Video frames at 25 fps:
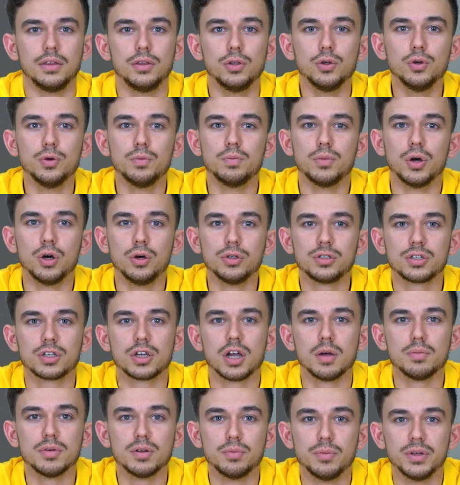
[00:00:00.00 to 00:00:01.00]
two most
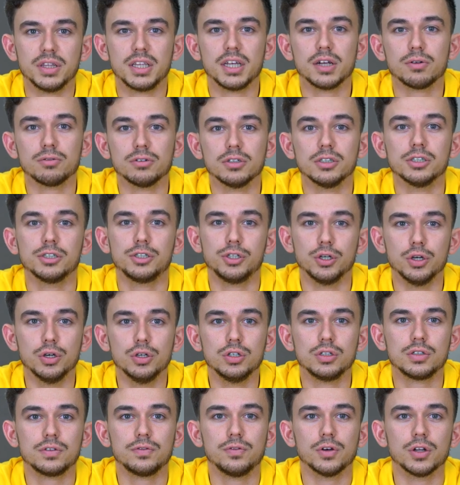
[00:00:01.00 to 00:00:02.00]
common materials
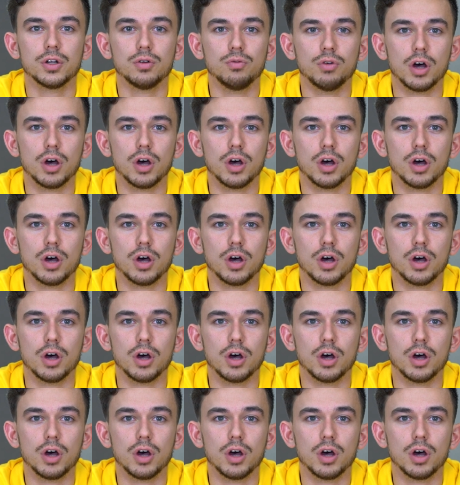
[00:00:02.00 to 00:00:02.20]
used for the